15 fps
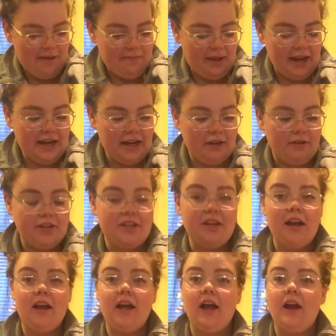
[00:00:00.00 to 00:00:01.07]
Painting, which,
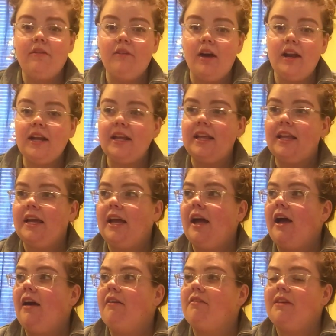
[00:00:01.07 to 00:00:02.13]
ironically,
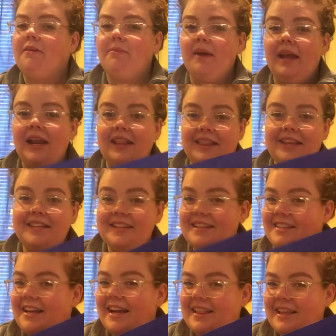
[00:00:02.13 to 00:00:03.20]
I was going to paint this
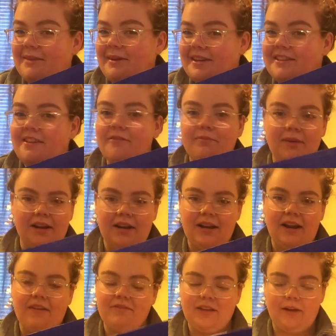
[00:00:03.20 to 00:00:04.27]
exact thing myself, but I
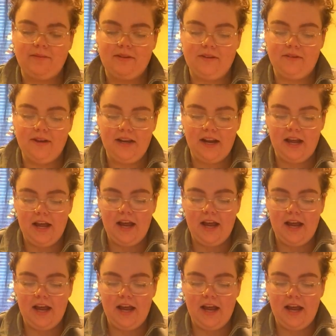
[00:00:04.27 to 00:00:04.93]
didn't have time to do it.